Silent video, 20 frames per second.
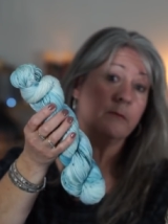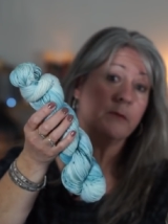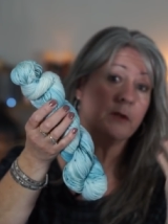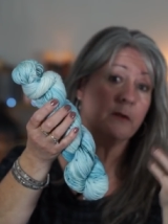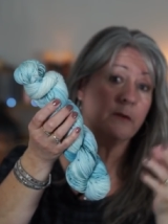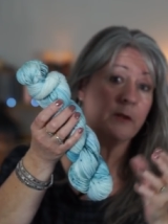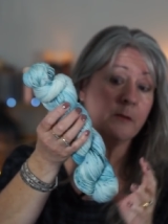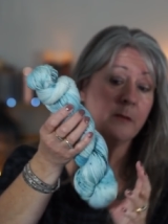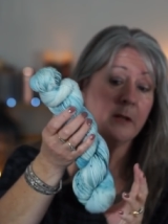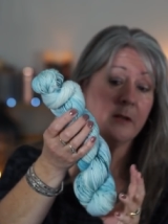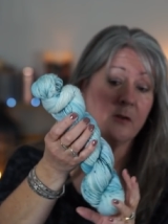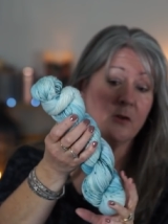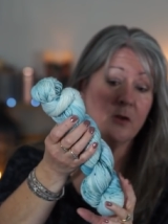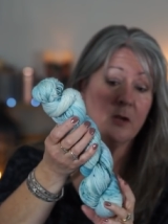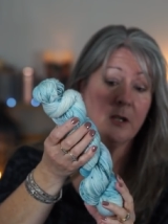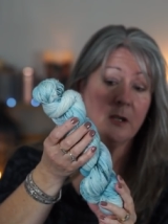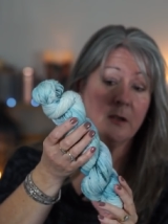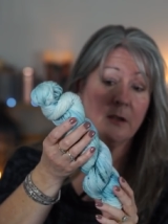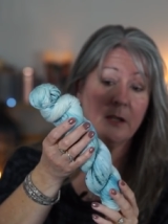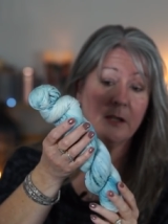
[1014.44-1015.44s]

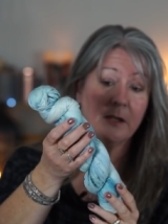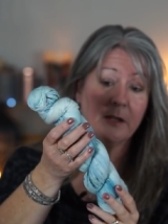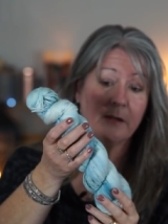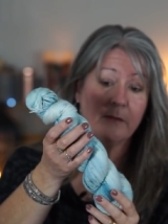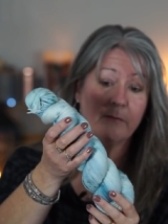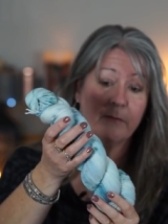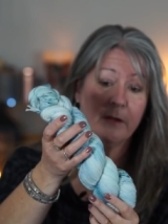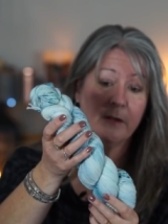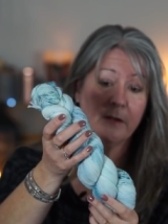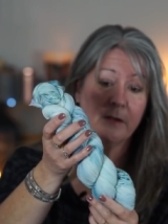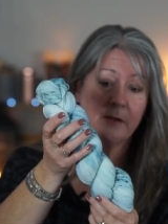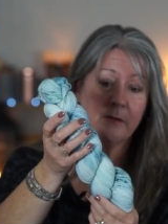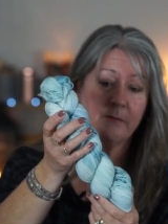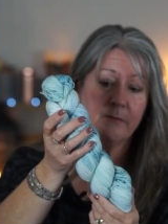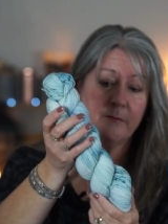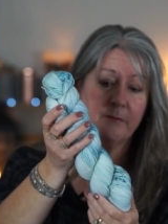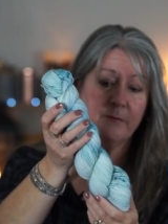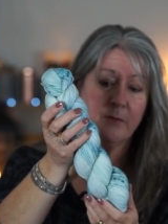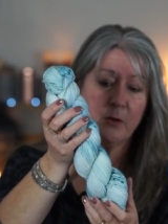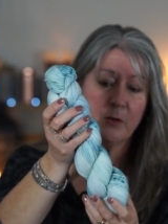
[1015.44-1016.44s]
self-explanatory. It's
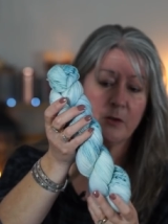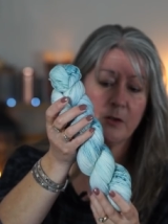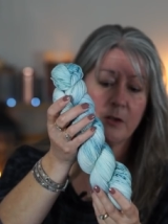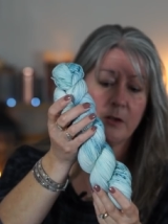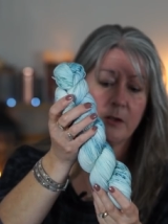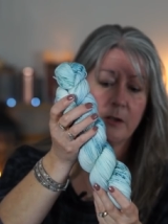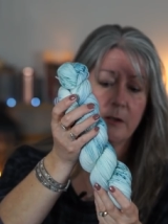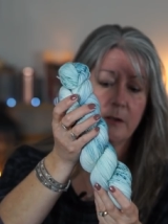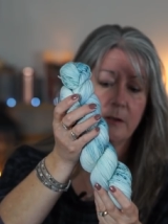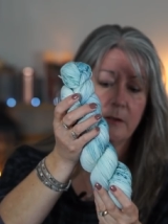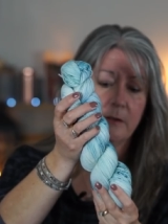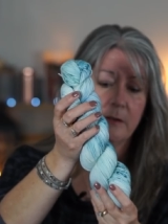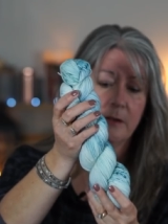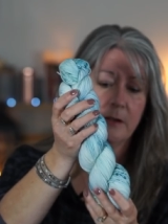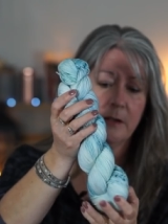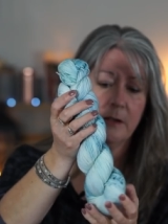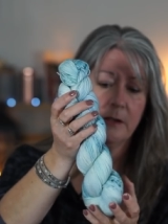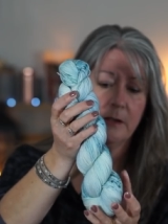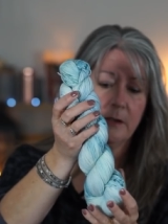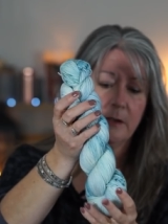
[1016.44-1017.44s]
frosts and
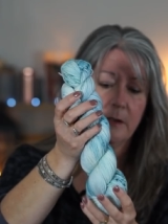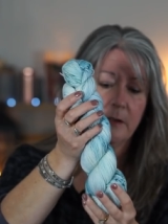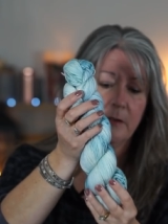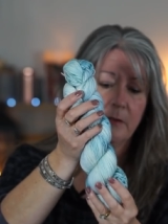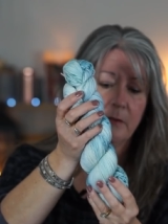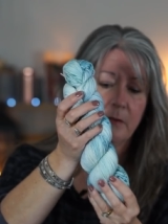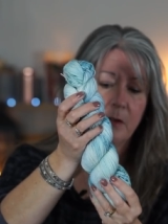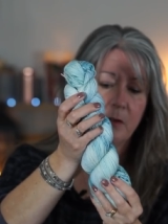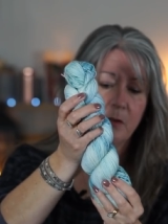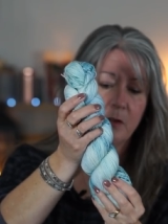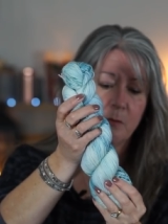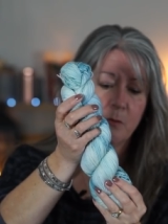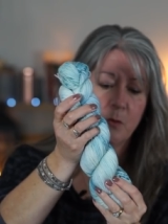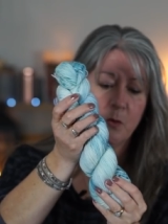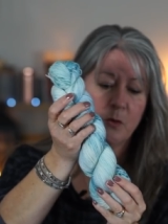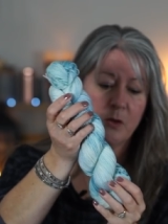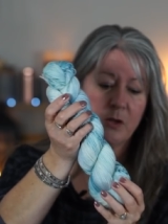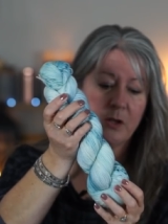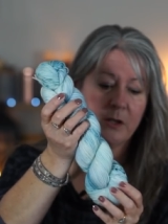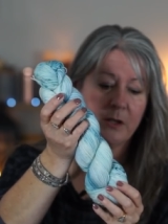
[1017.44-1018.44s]
frozen
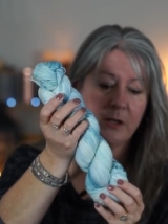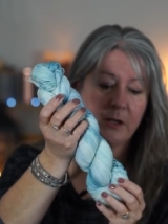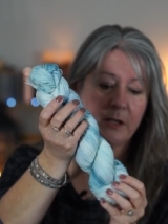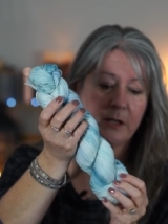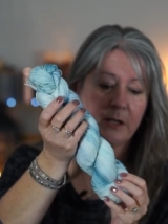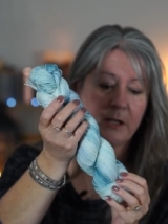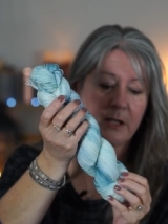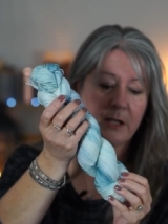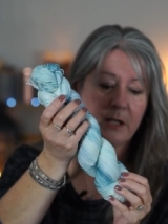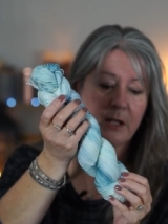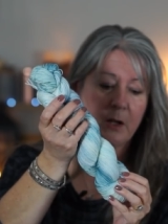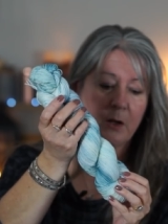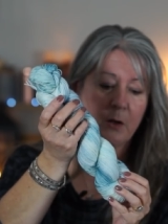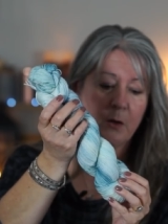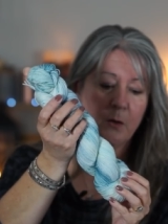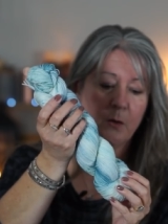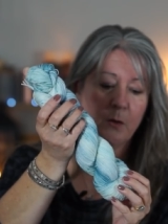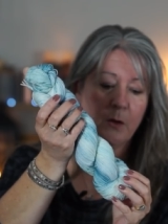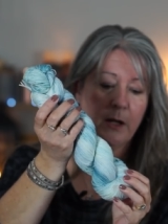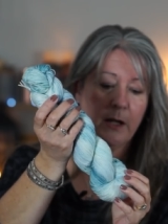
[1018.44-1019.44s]
waters and
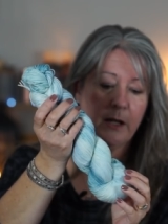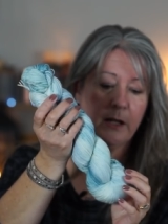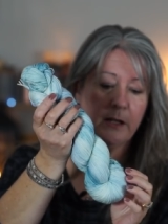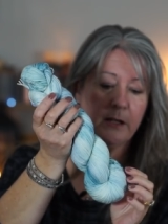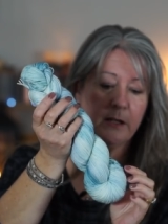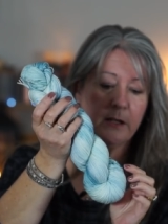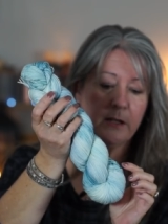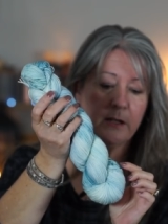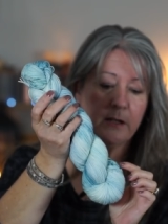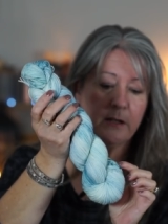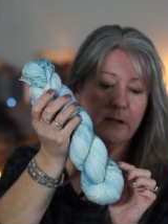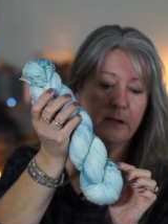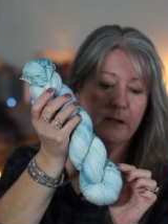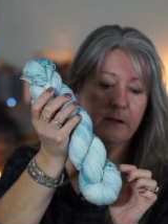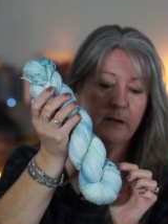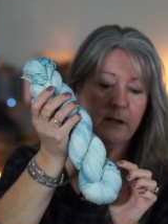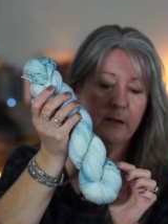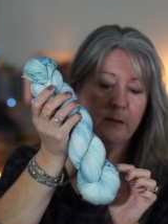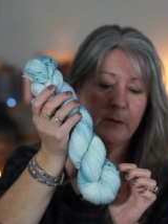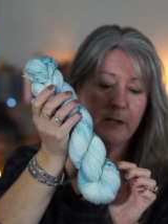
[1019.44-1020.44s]
snow and
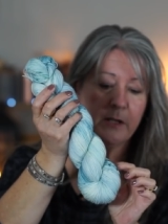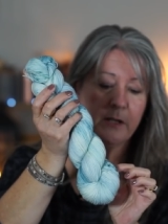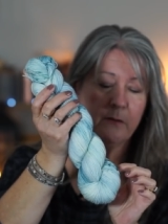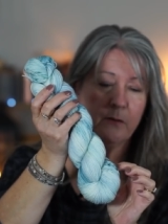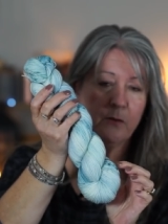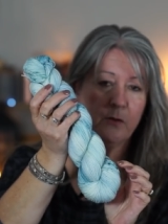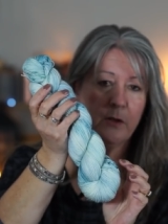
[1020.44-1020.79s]
little bits of